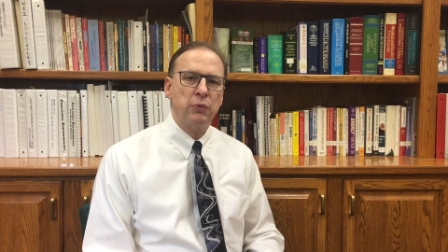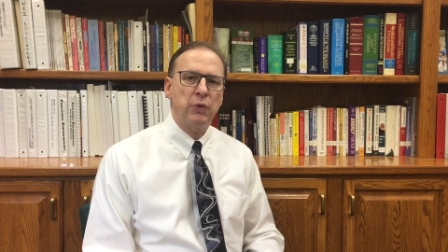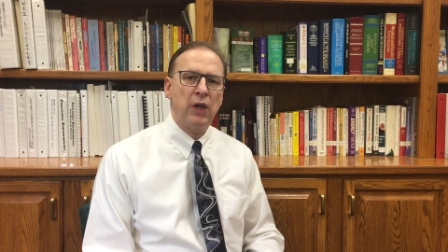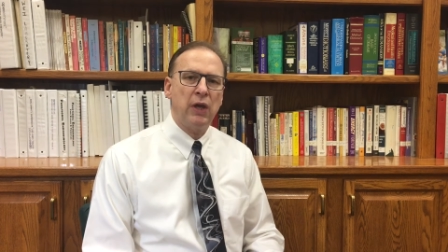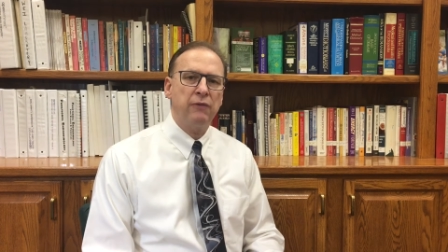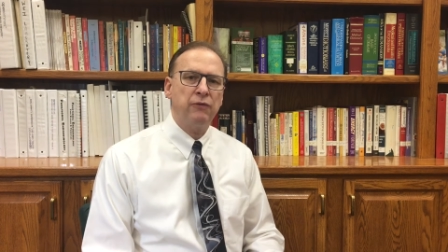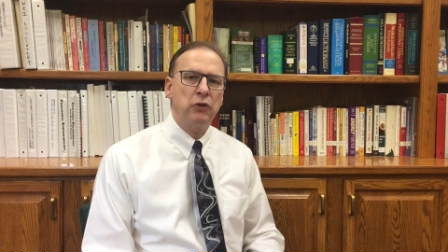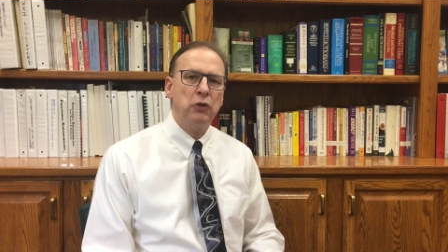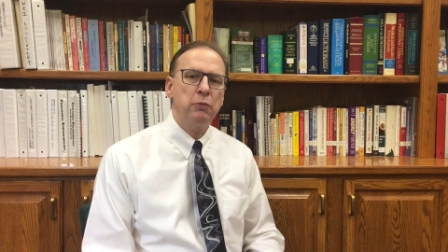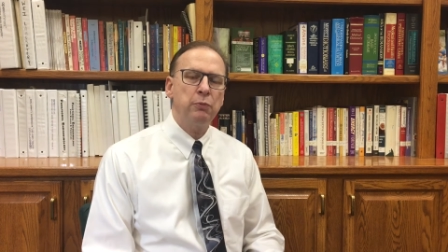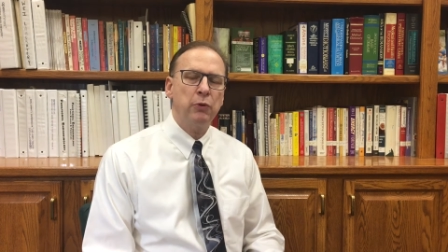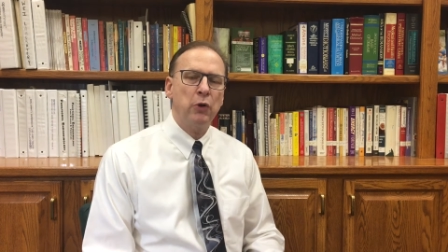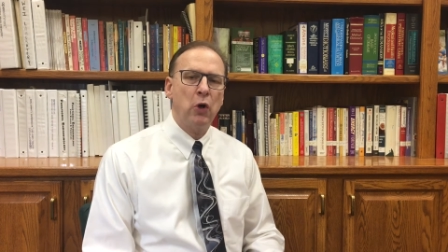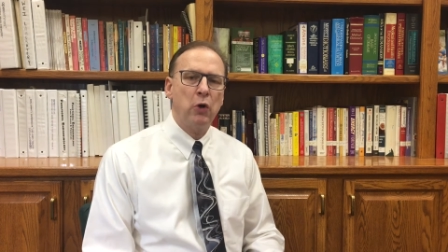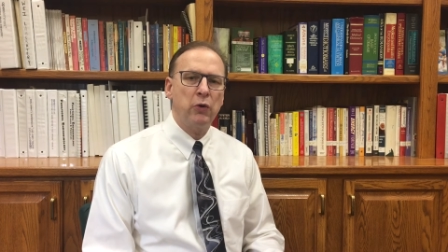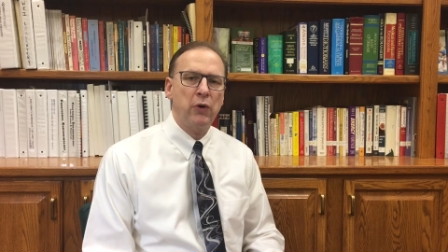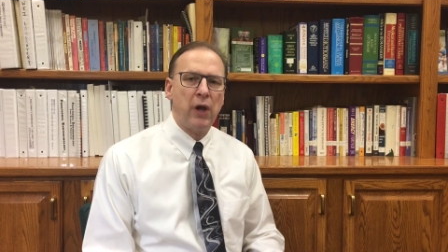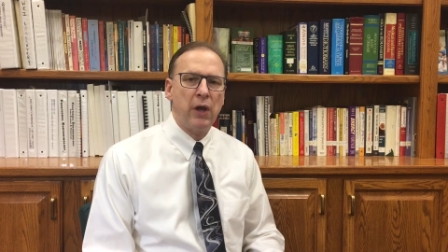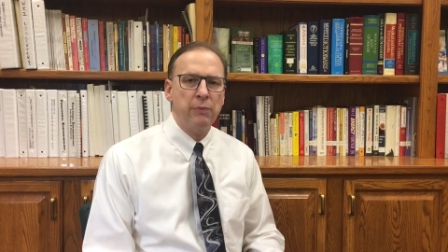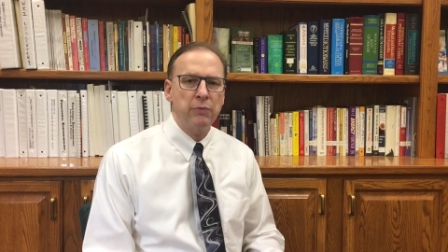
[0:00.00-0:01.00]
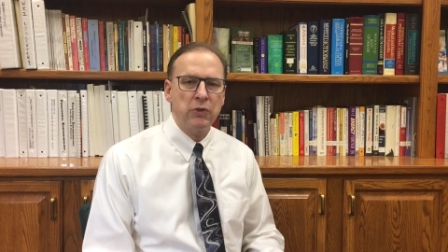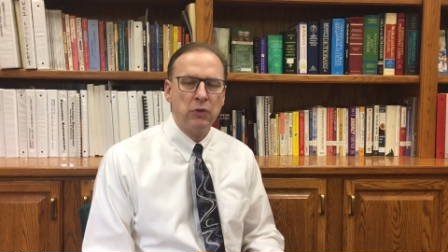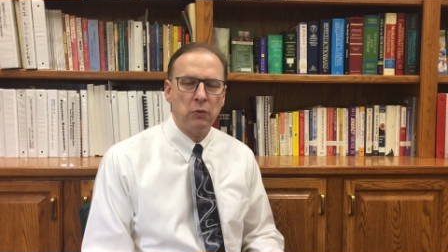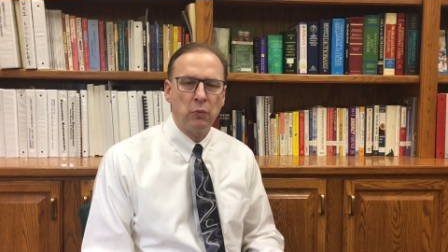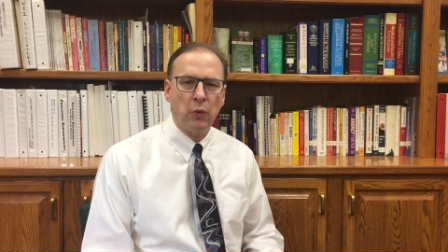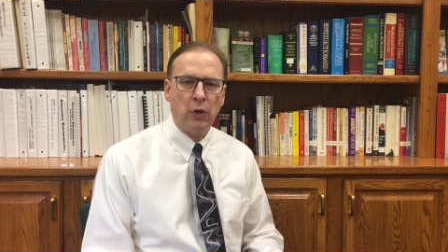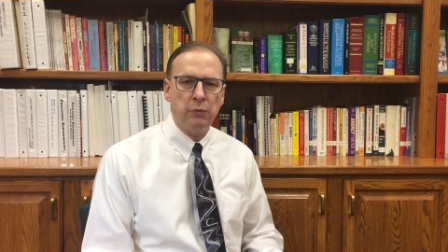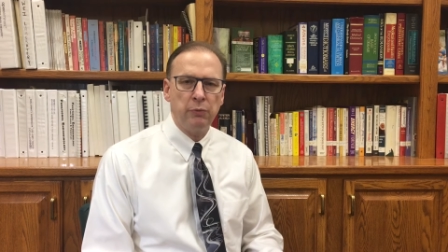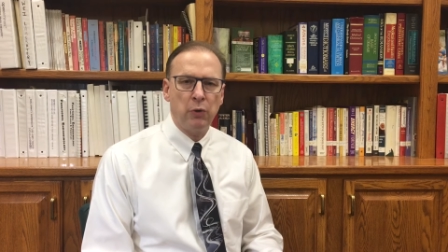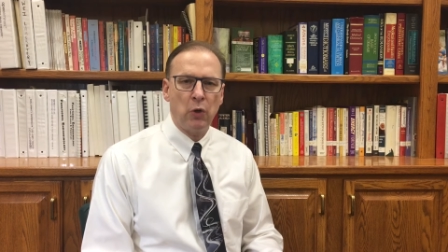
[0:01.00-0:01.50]
We have two programs.
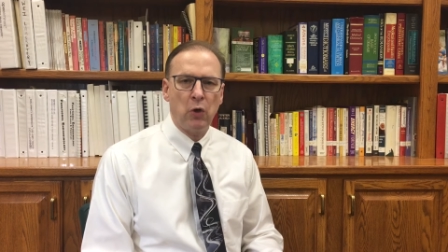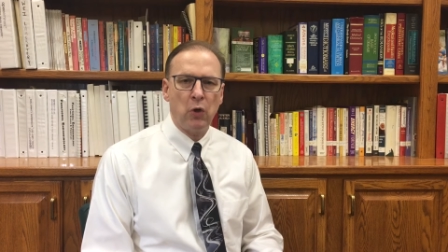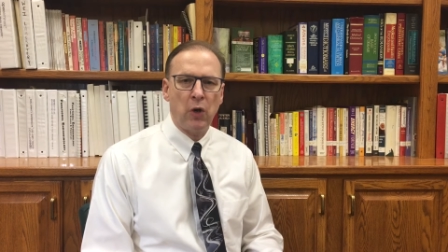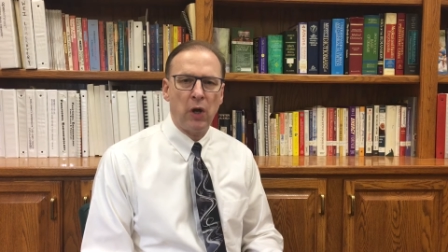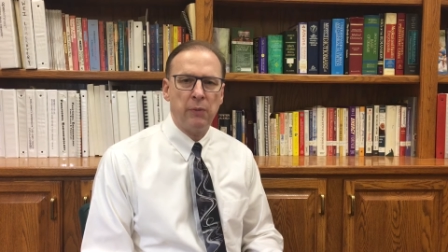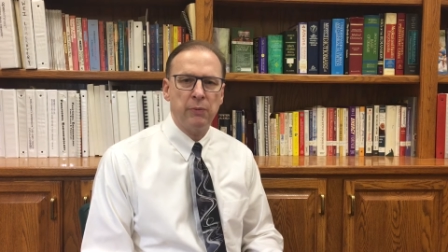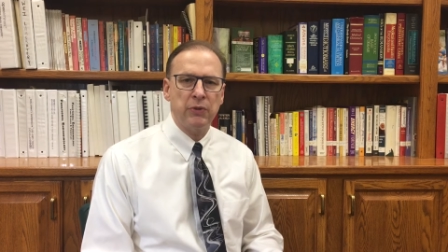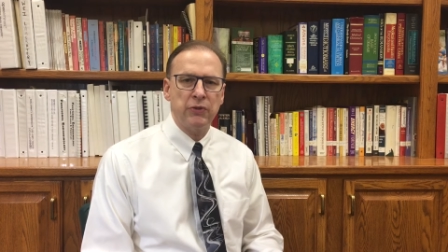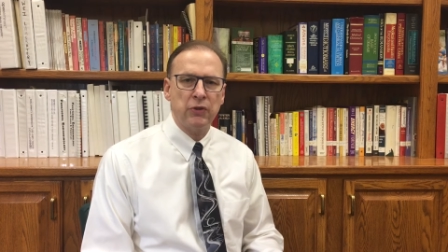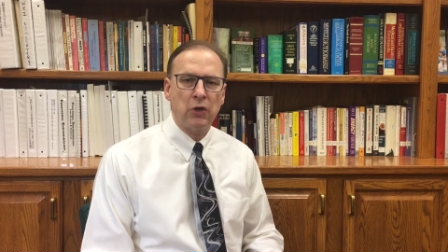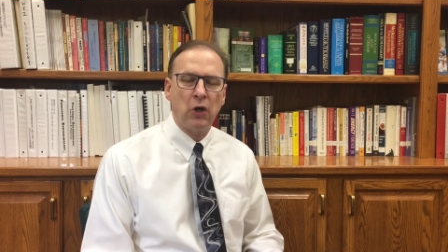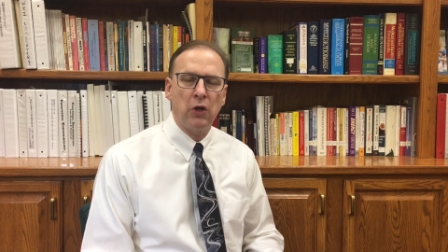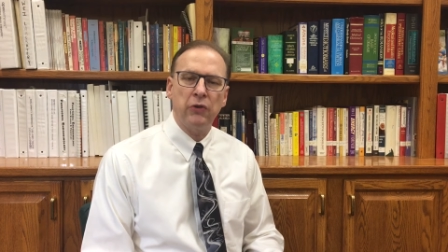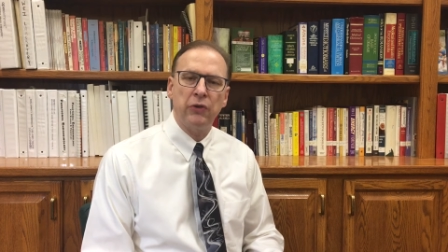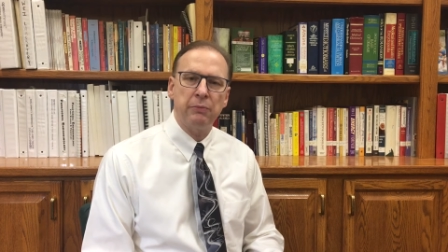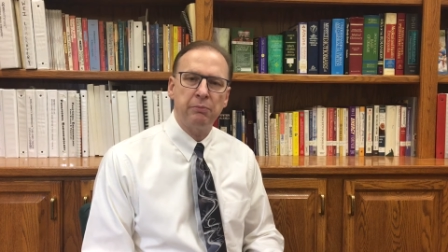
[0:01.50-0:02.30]
One program is called